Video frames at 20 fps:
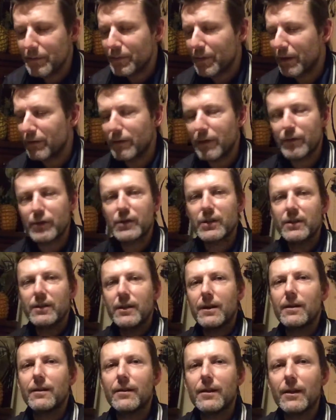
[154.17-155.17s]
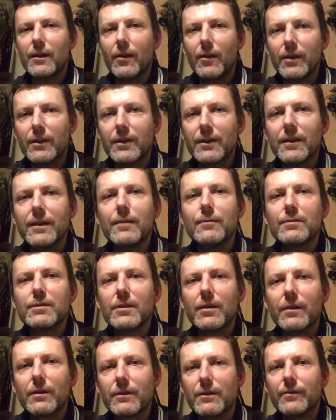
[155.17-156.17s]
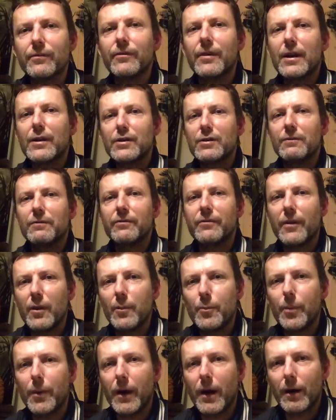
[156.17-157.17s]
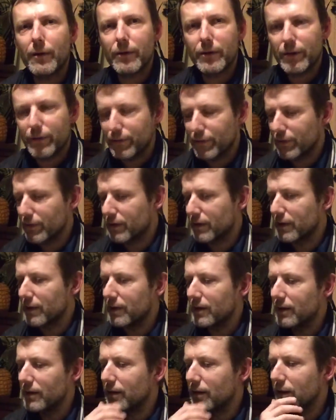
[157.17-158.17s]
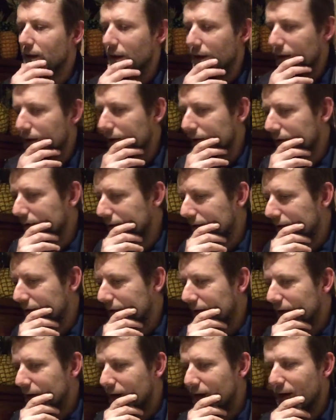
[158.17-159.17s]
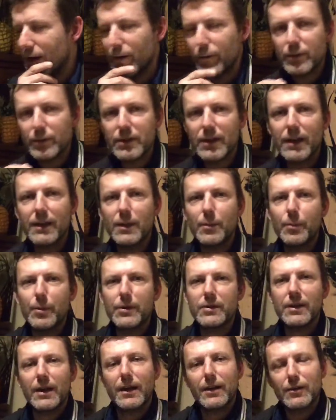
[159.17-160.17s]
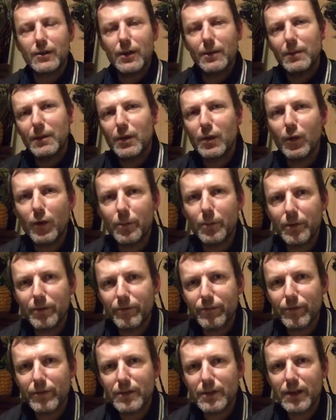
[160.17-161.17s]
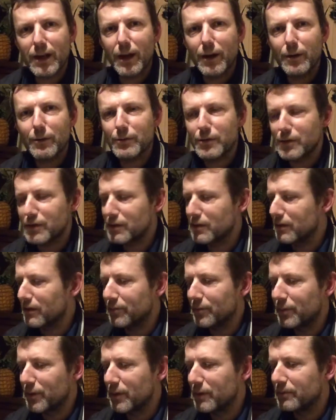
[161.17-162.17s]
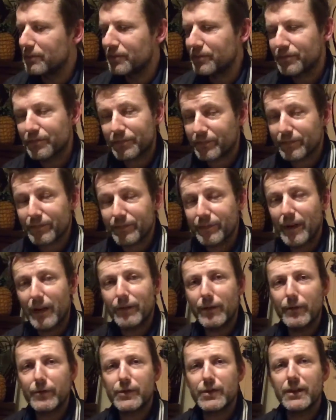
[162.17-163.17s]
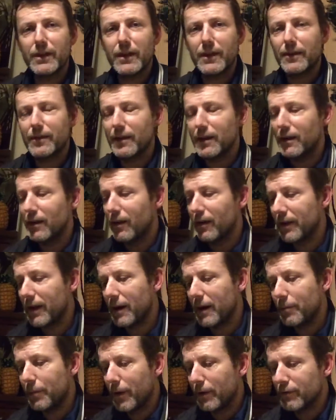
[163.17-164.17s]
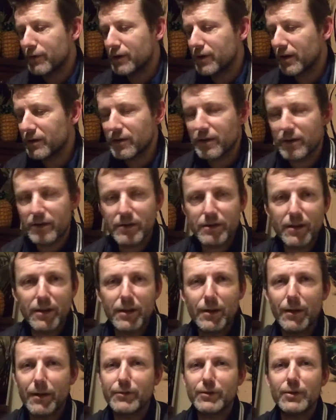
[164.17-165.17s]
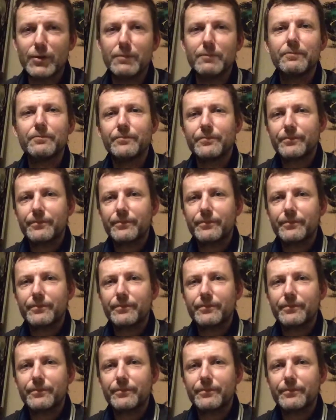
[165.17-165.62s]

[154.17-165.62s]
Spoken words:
I've never seen anything like it. It was like the fashion faux pas of the fucking, you know, everyone taking the piss out of Jeremy Corbyn for his clothes and stuff, but I've never seen anything like that. Boris Johnson's going to have some.